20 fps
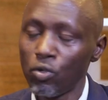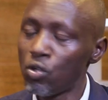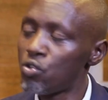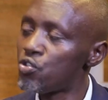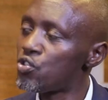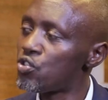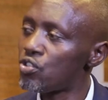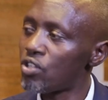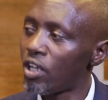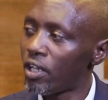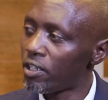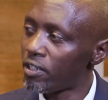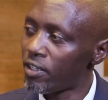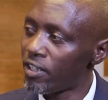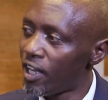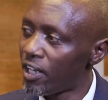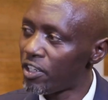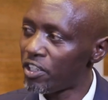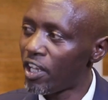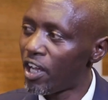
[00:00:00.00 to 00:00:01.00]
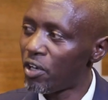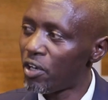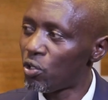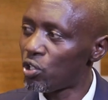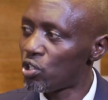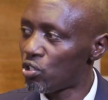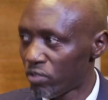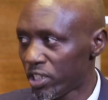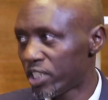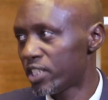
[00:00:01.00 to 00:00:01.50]
They are
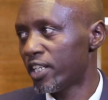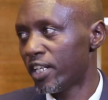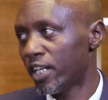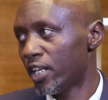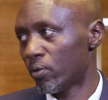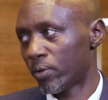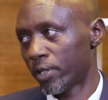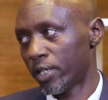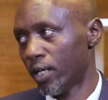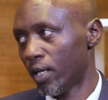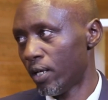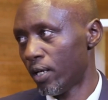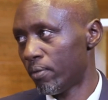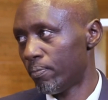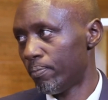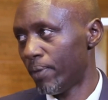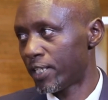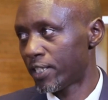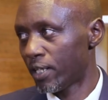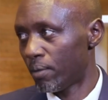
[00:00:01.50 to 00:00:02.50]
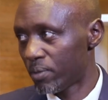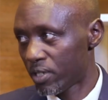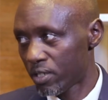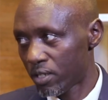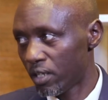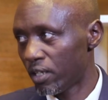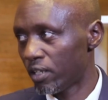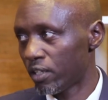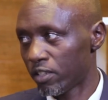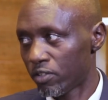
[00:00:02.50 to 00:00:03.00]
not written anywhere. Mm. But I'm
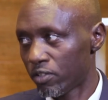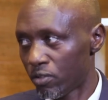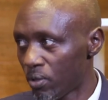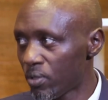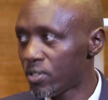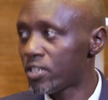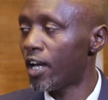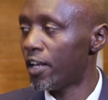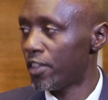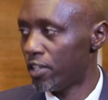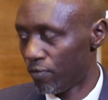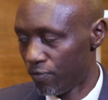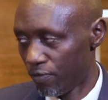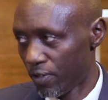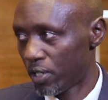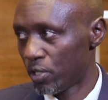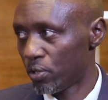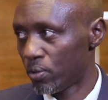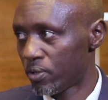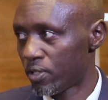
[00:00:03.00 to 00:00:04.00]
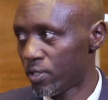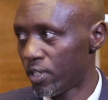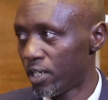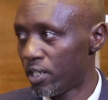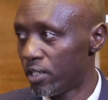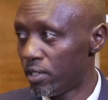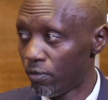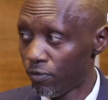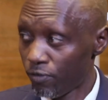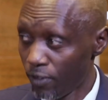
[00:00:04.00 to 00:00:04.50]
saying those are the values
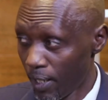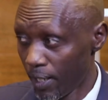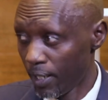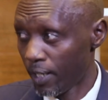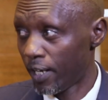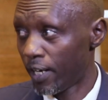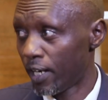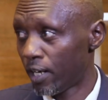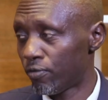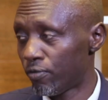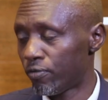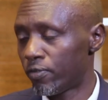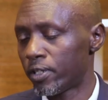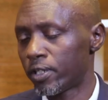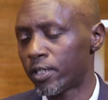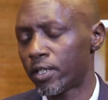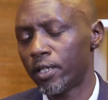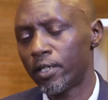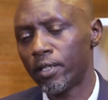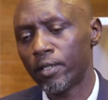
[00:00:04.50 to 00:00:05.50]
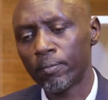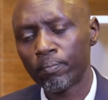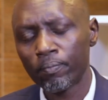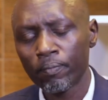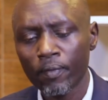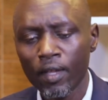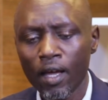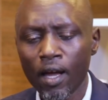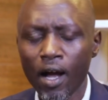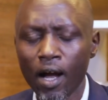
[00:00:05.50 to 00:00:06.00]
that define an African.
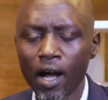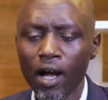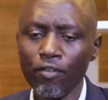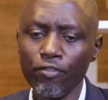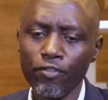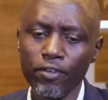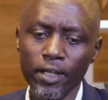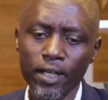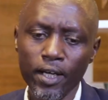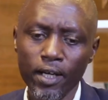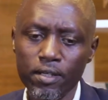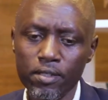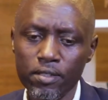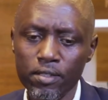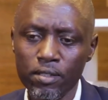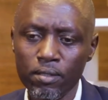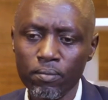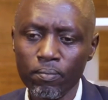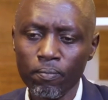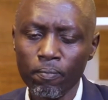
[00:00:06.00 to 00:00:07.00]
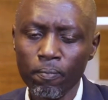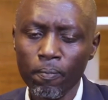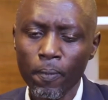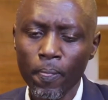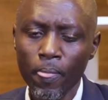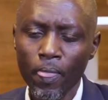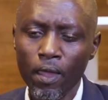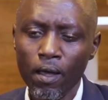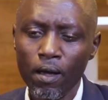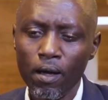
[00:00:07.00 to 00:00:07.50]
Africans
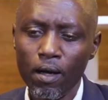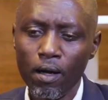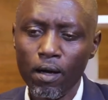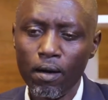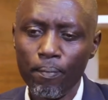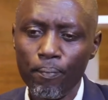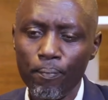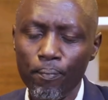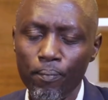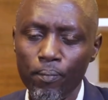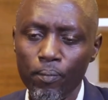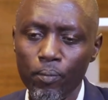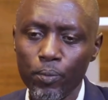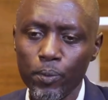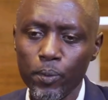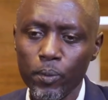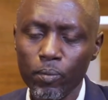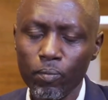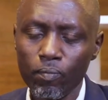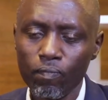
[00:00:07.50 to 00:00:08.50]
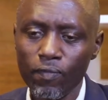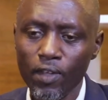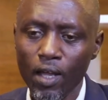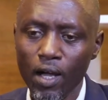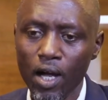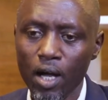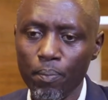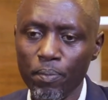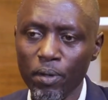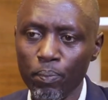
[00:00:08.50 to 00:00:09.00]
are
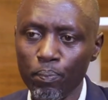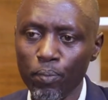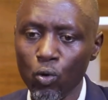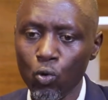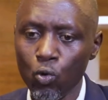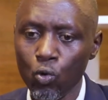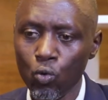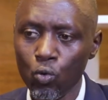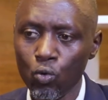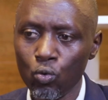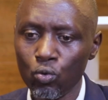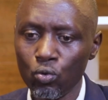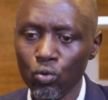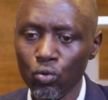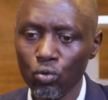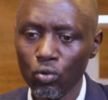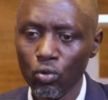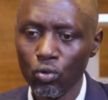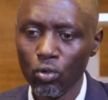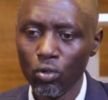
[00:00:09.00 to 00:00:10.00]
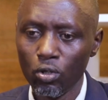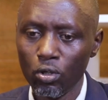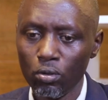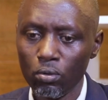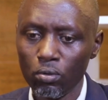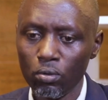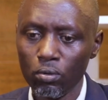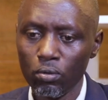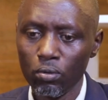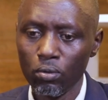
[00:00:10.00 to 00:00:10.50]
people
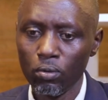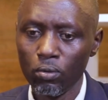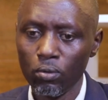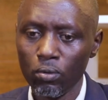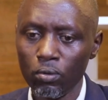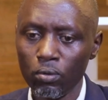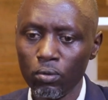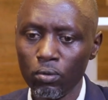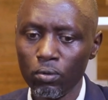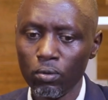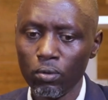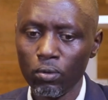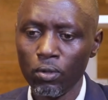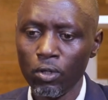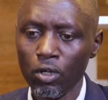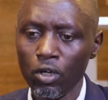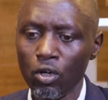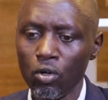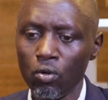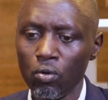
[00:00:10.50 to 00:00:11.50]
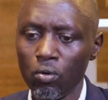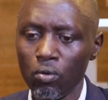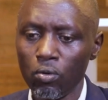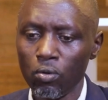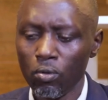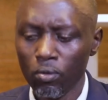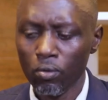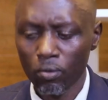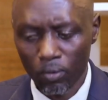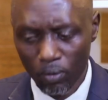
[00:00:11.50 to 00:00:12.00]
who
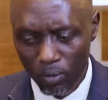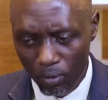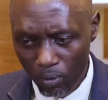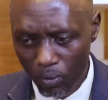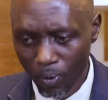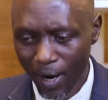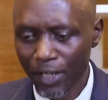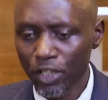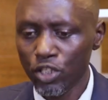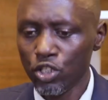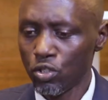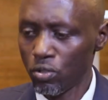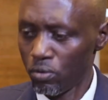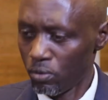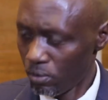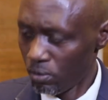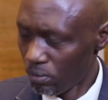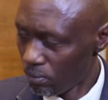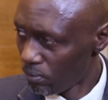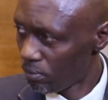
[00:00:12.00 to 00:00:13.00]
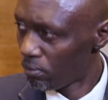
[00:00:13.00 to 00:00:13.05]
want to